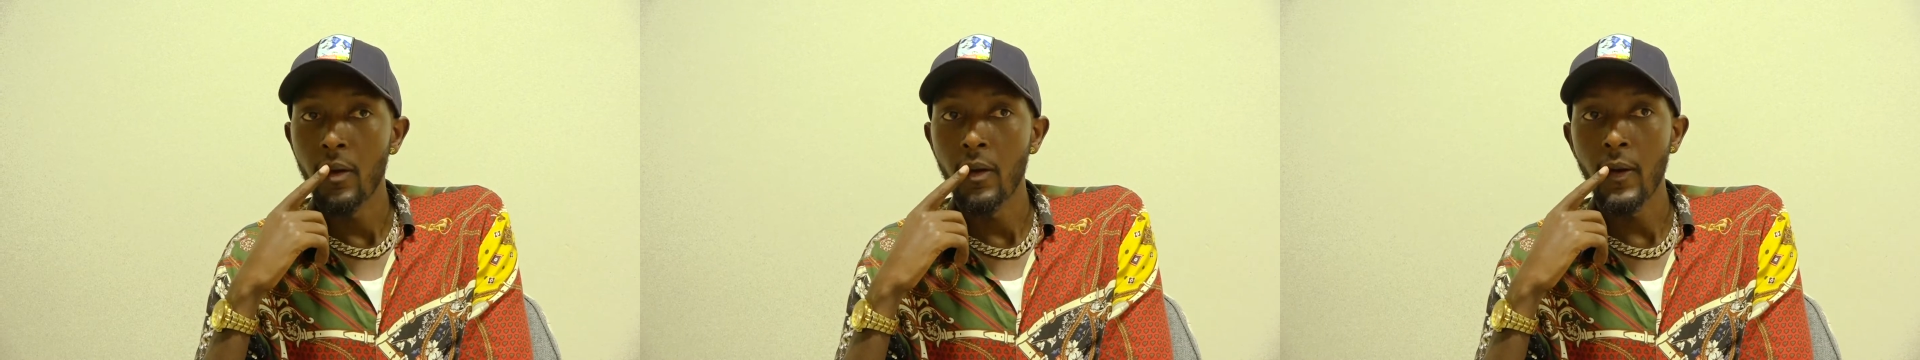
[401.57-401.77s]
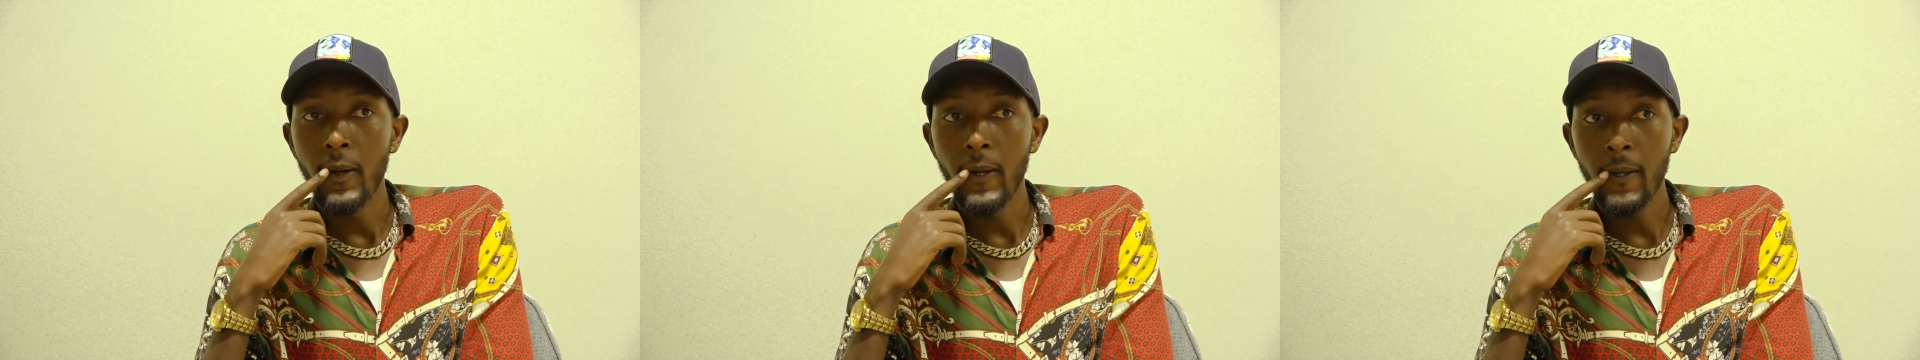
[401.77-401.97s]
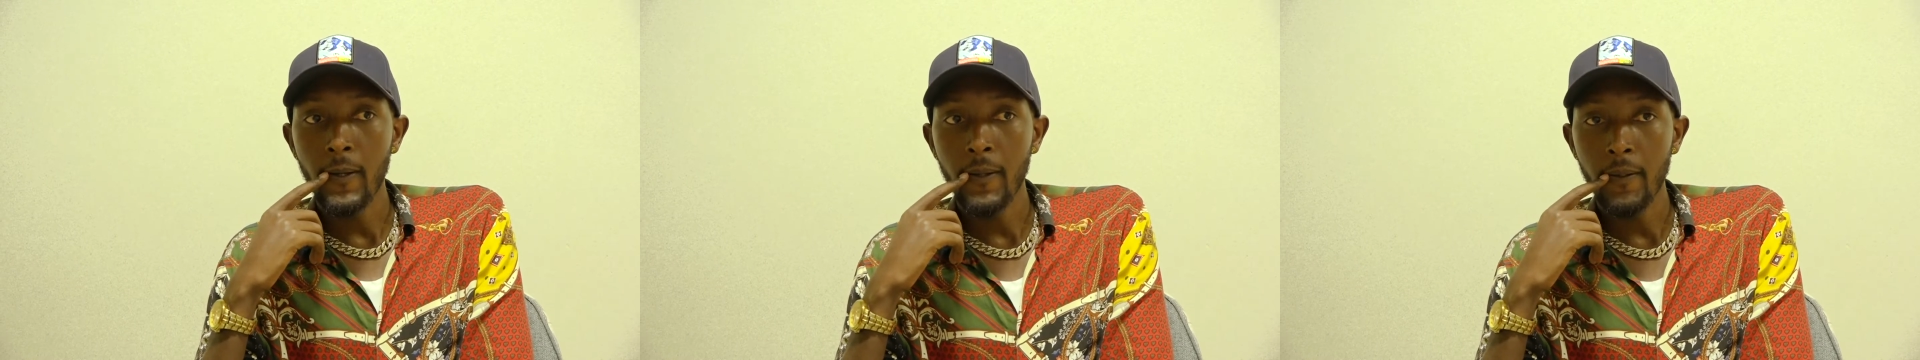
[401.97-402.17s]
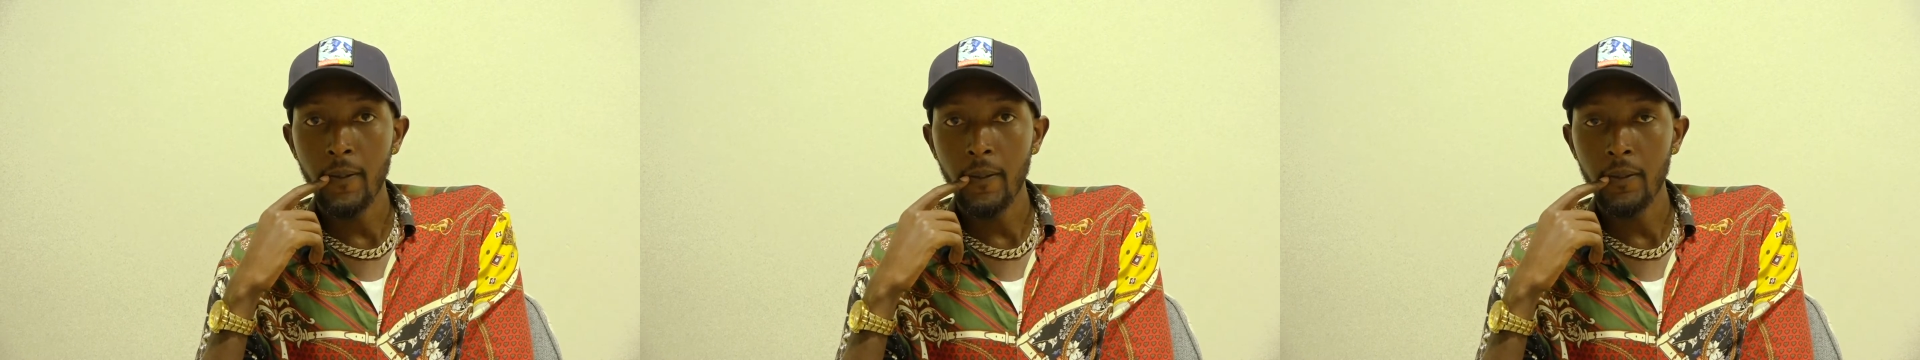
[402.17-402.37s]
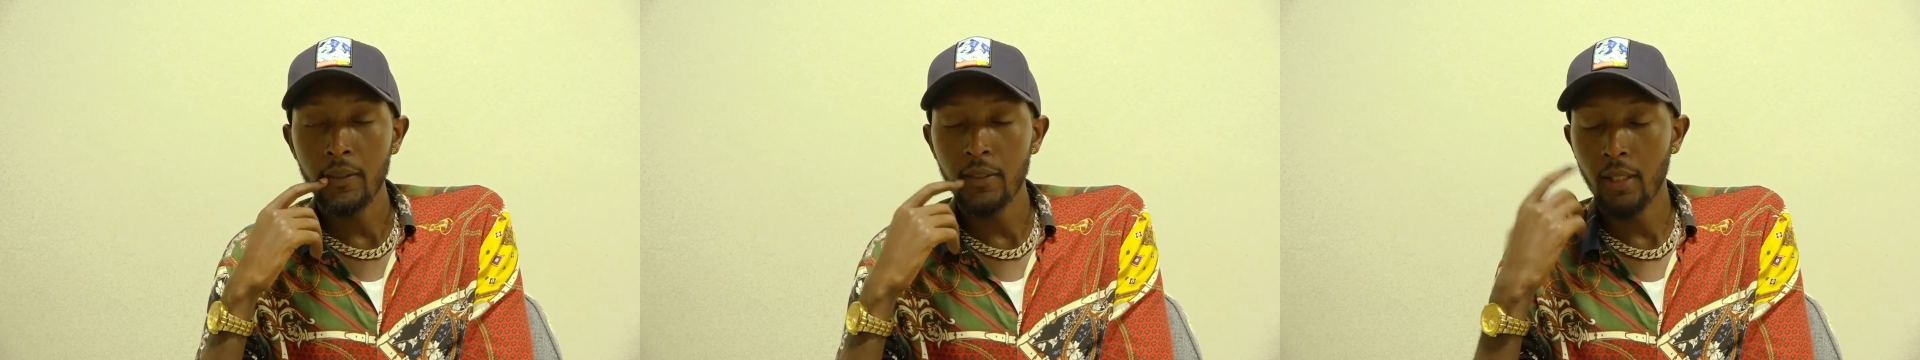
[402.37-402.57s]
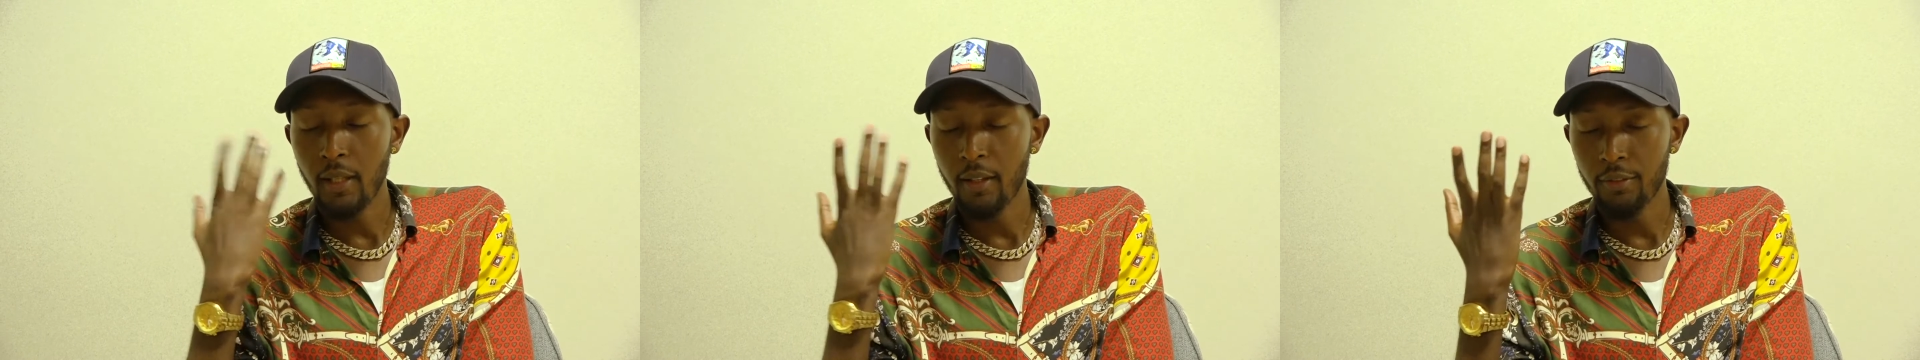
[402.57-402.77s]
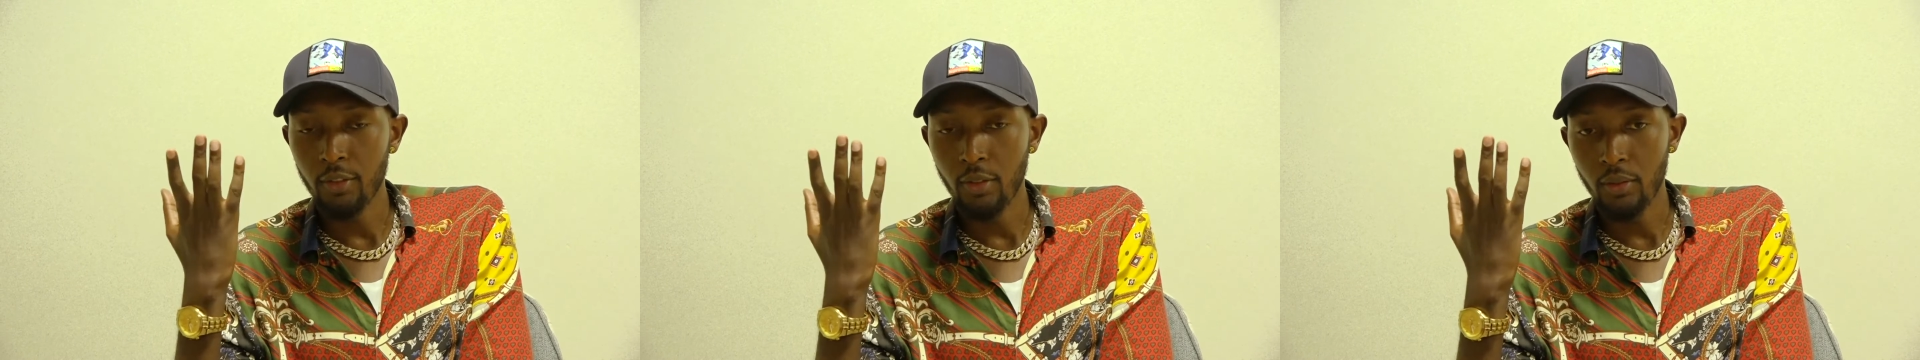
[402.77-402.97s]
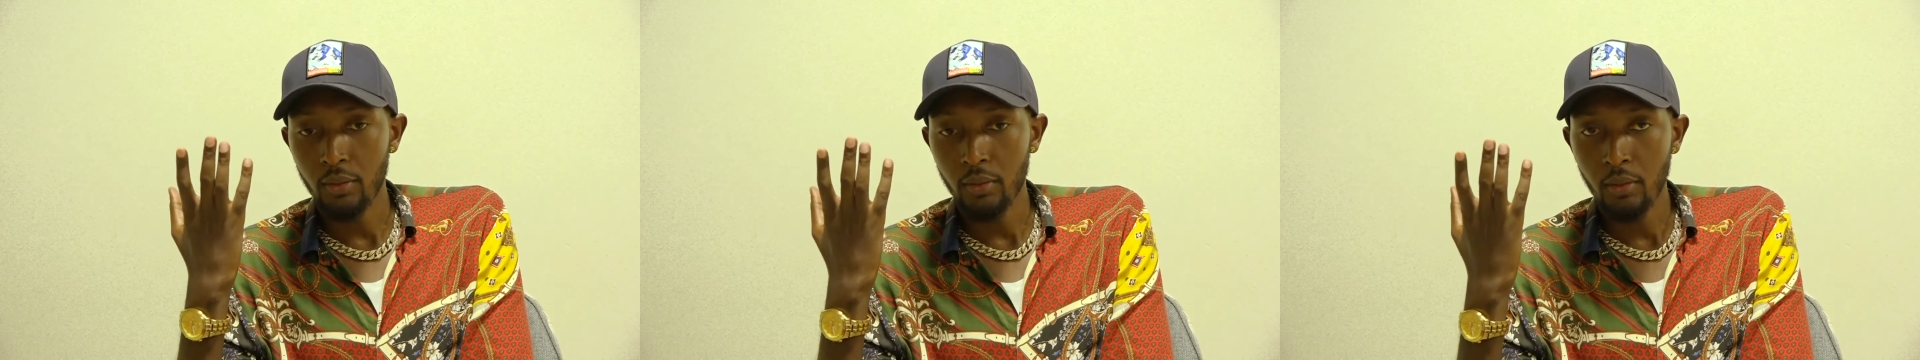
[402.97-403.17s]
It's a love
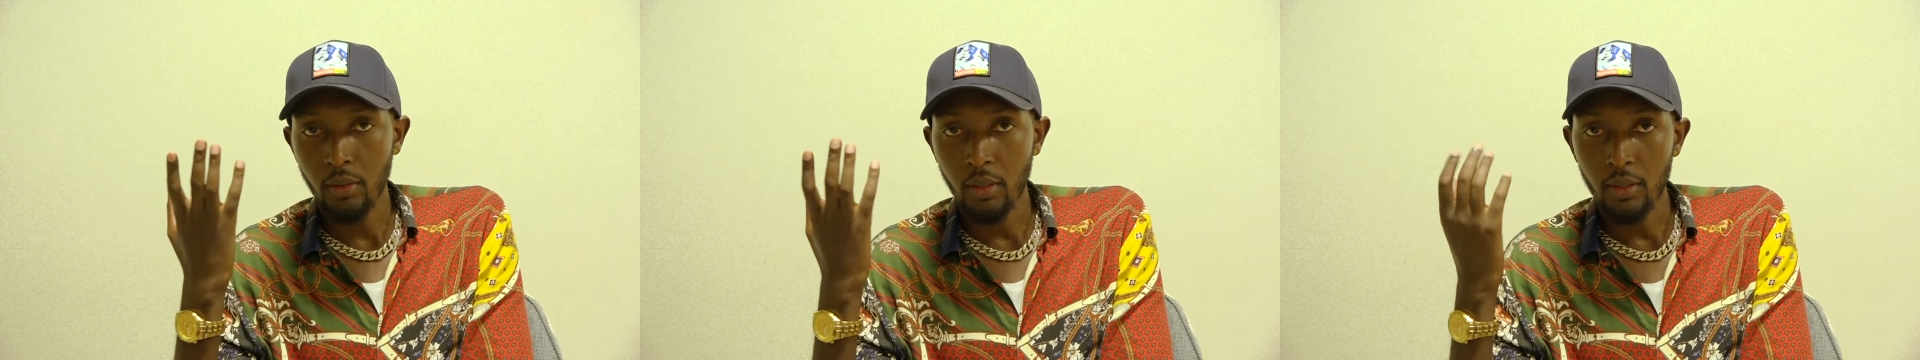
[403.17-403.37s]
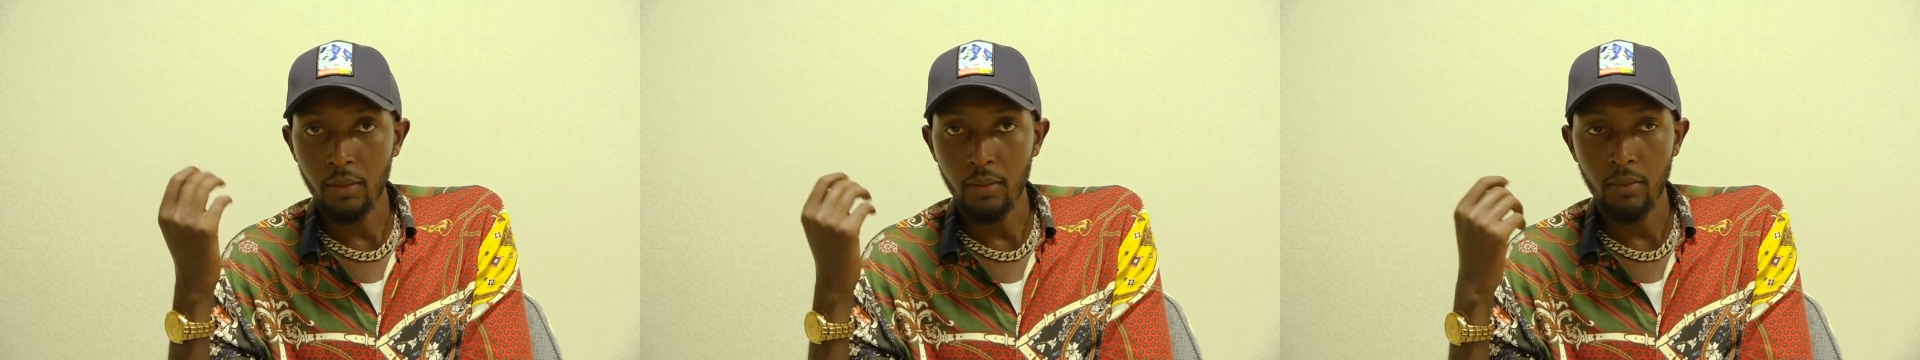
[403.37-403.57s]
song that